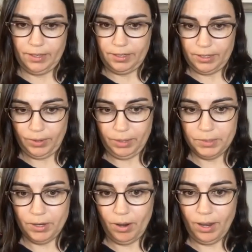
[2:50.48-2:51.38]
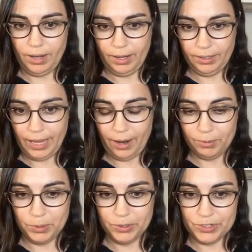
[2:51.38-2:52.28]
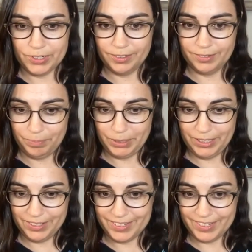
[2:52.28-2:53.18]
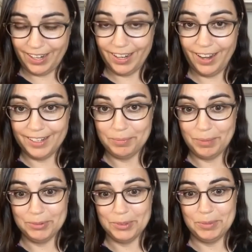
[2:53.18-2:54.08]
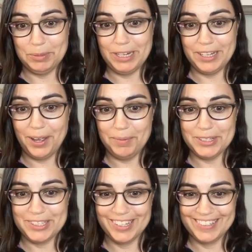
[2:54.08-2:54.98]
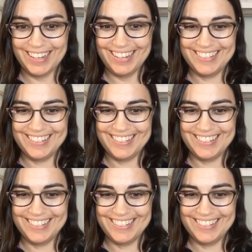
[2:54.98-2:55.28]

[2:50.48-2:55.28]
Thank you. I'm not a loud person because I hide in my room and make comics all day.